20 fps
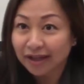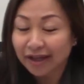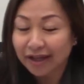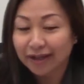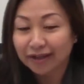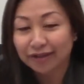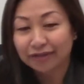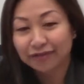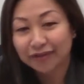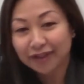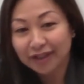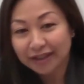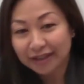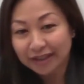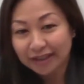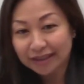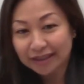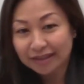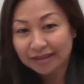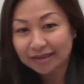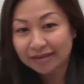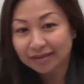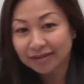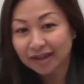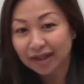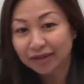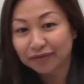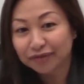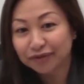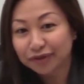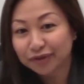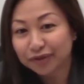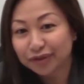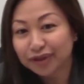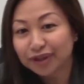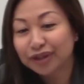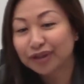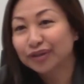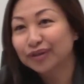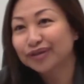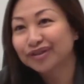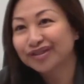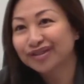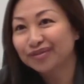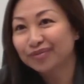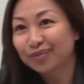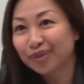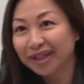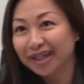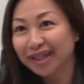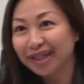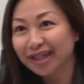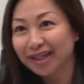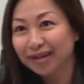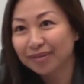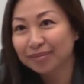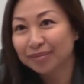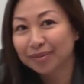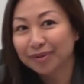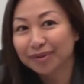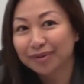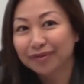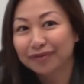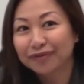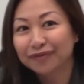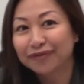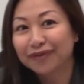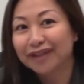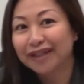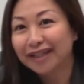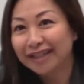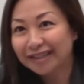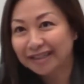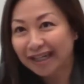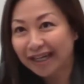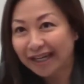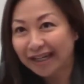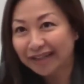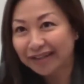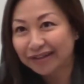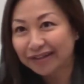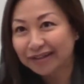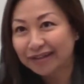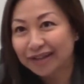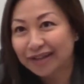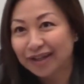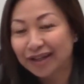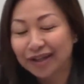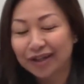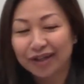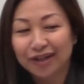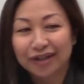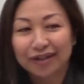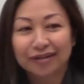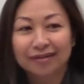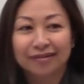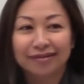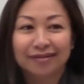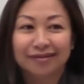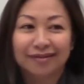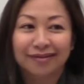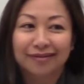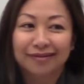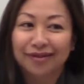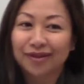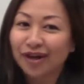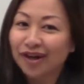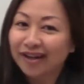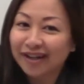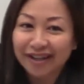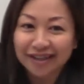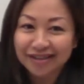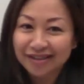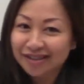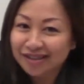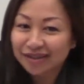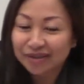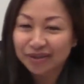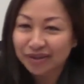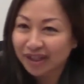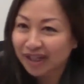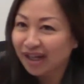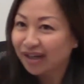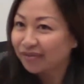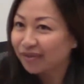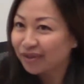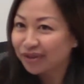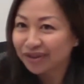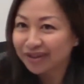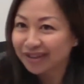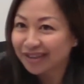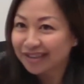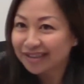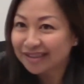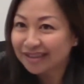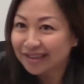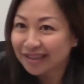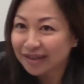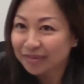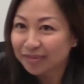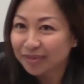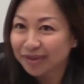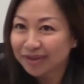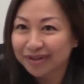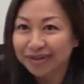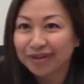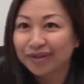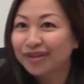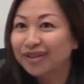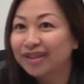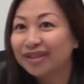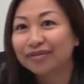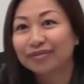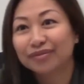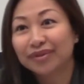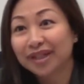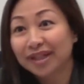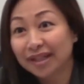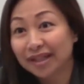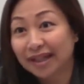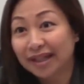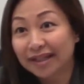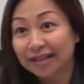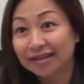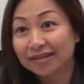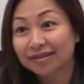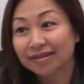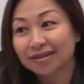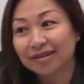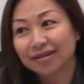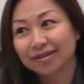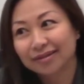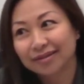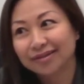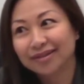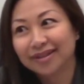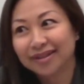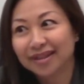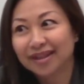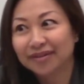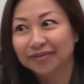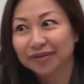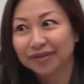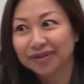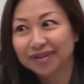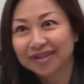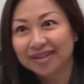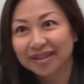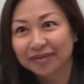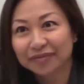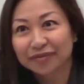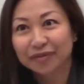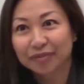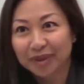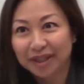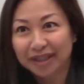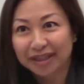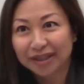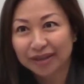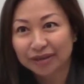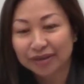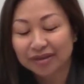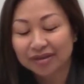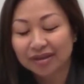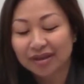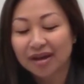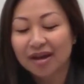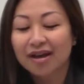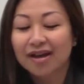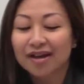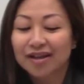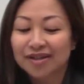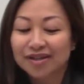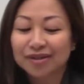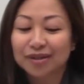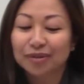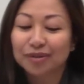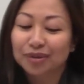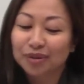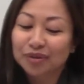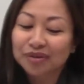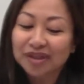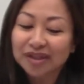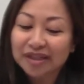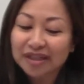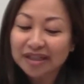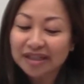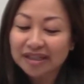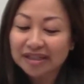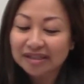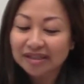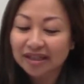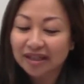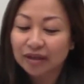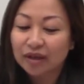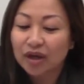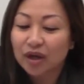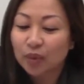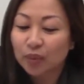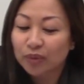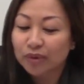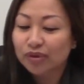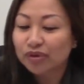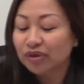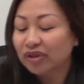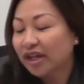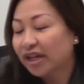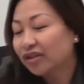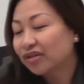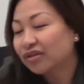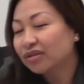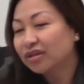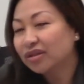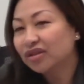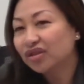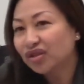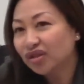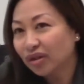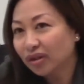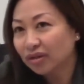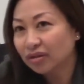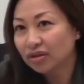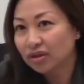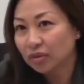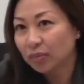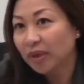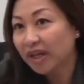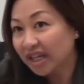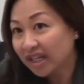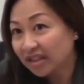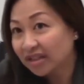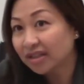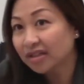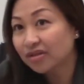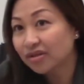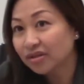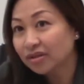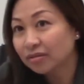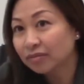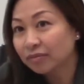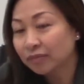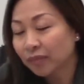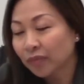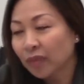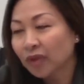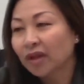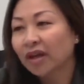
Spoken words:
And the funny thing is, after years of waking up feeling tired, not until you have a good night's sleep, you didn't realize you didn't have good sleep for many years. So those are the things that we should actually start to pay attention.